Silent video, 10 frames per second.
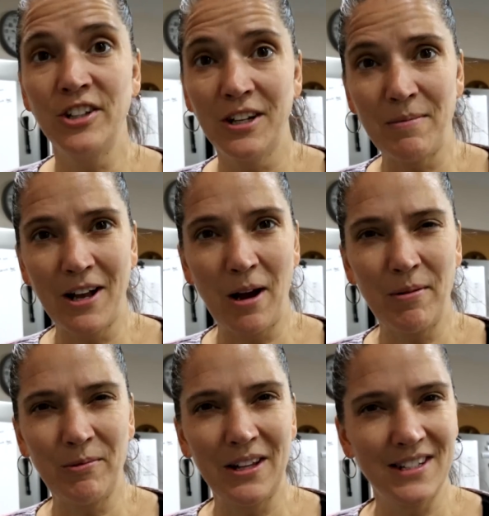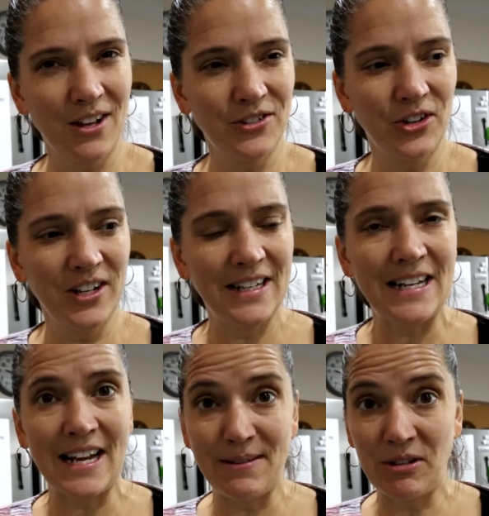looking at my cupboard and realized how dirty
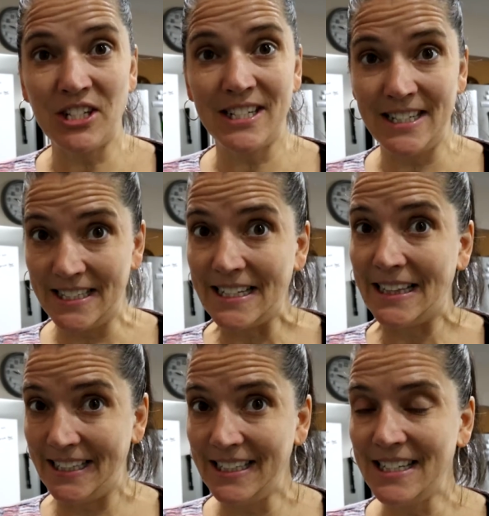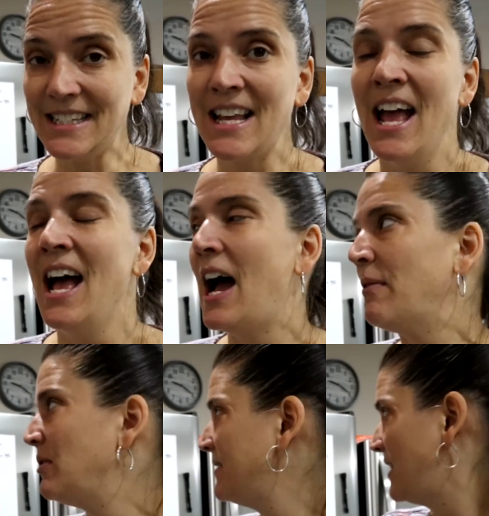and much needed clean it is, I
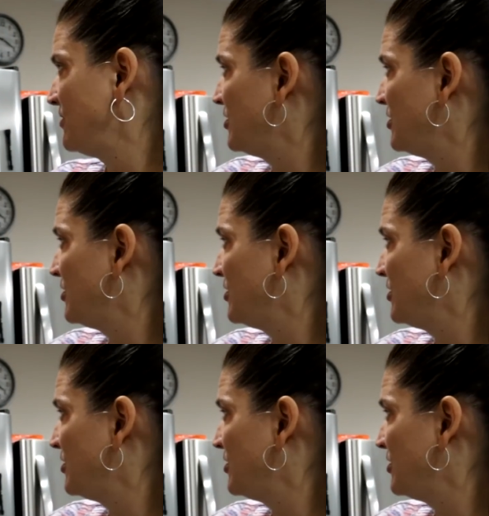wrote down